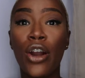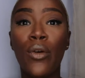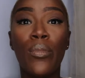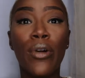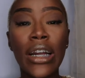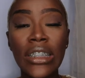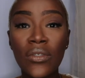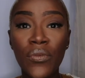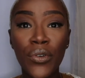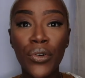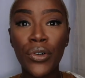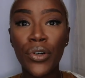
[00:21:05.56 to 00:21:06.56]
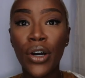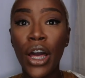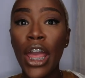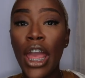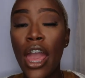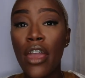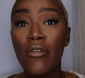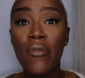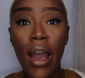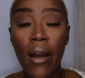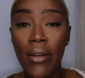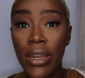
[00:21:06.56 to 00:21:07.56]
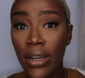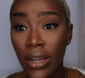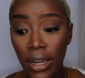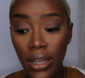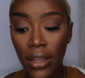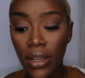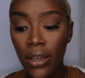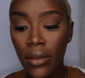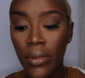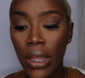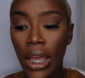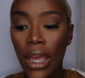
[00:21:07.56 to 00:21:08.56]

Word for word: your breast full and you out in the club